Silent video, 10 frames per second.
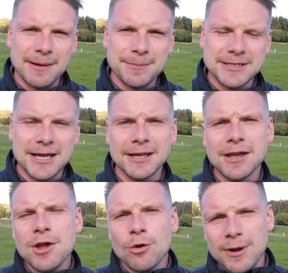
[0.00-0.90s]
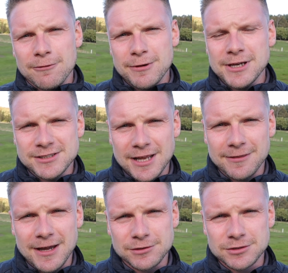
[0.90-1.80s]
happy day, we have reached
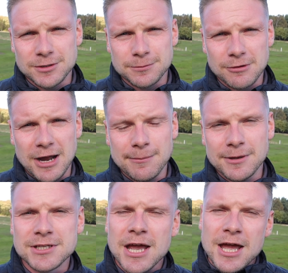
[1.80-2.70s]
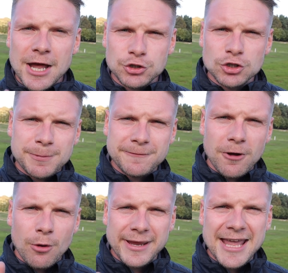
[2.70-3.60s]
10,000 subscribers, and just
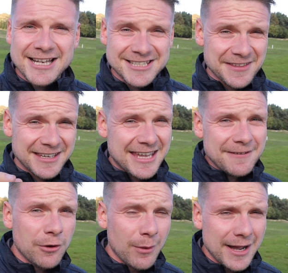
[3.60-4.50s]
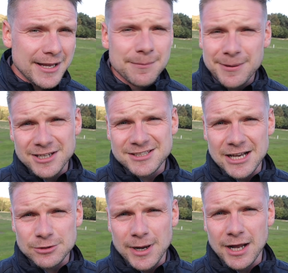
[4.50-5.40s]
before we get to the giveaway, because
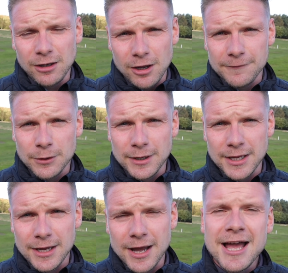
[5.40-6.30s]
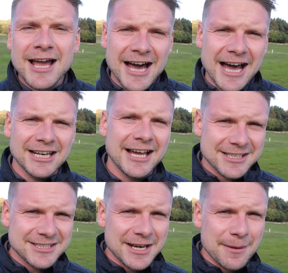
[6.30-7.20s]
that's why a lot of you are here, I'd like
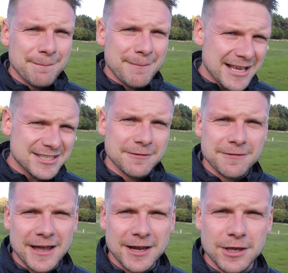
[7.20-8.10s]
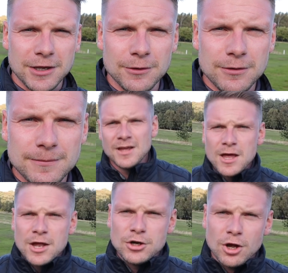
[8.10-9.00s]
to send a massive thank you,
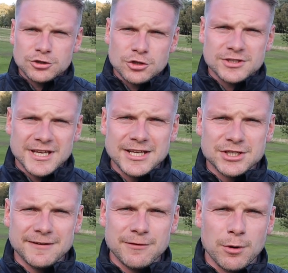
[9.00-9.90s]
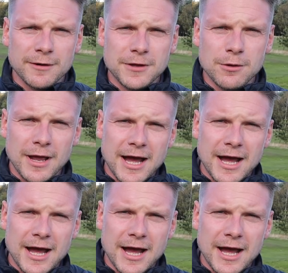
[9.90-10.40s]
not just to each and every one of you